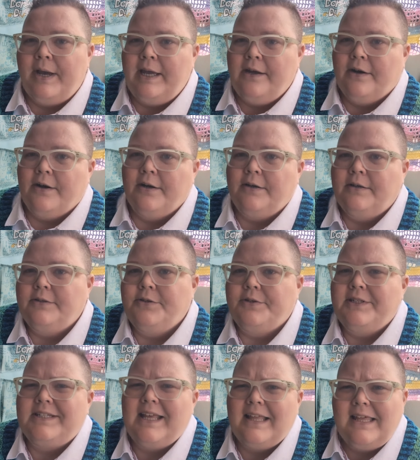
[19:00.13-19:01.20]
weight yarn, so
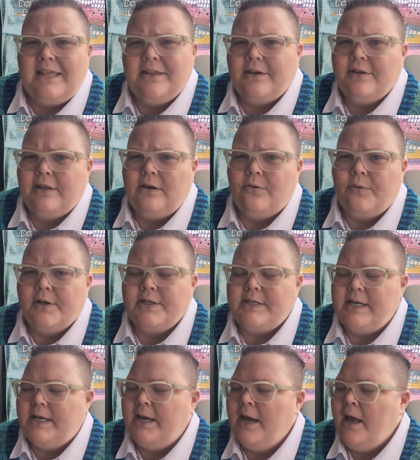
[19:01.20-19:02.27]
it's slightly thicker than a
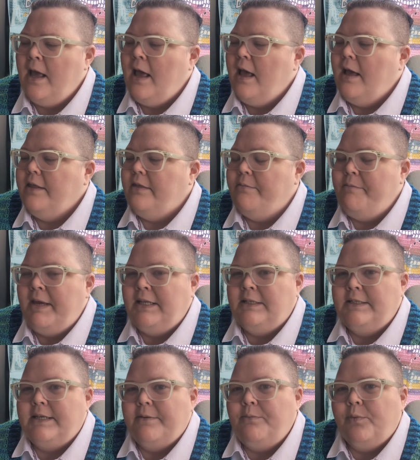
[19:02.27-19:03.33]
worsted. The
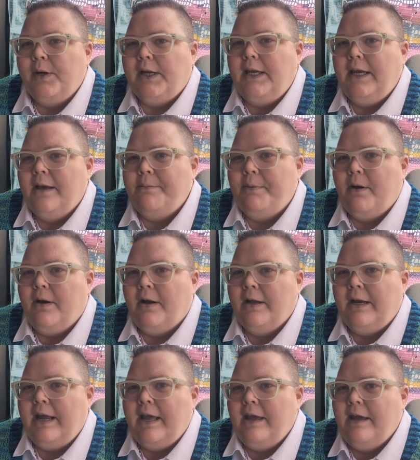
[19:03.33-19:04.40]
mittens I'm working up
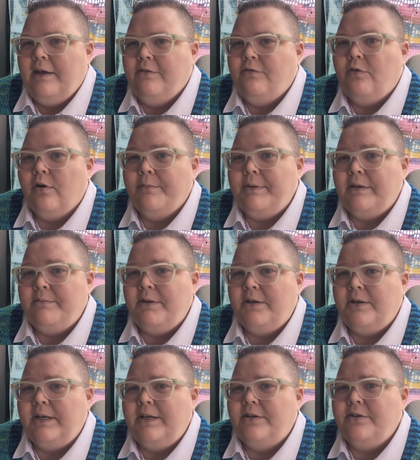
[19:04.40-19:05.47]
on a
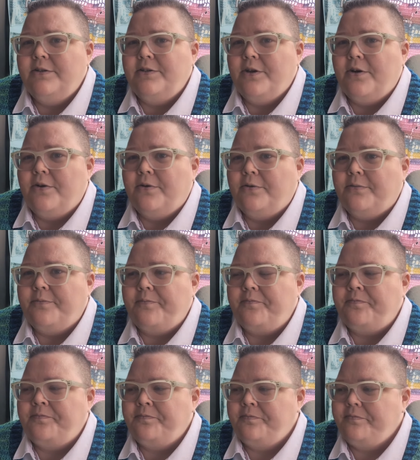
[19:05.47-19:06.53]
4mm needle, so
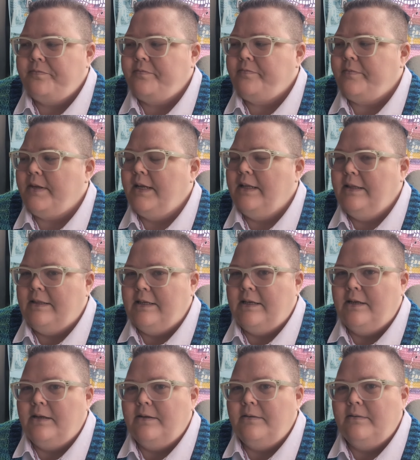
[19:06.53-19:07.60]

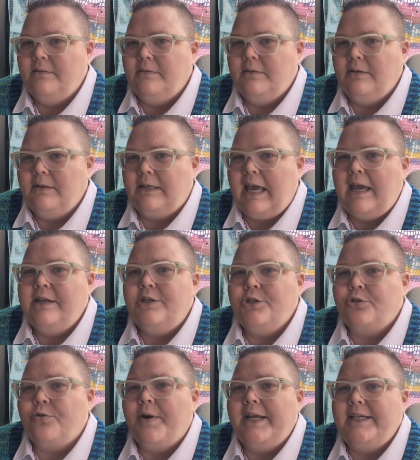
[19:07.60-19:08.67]
the gauge
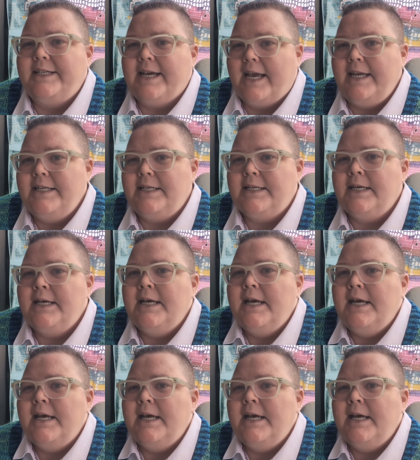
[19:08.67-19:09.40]
is quite tight.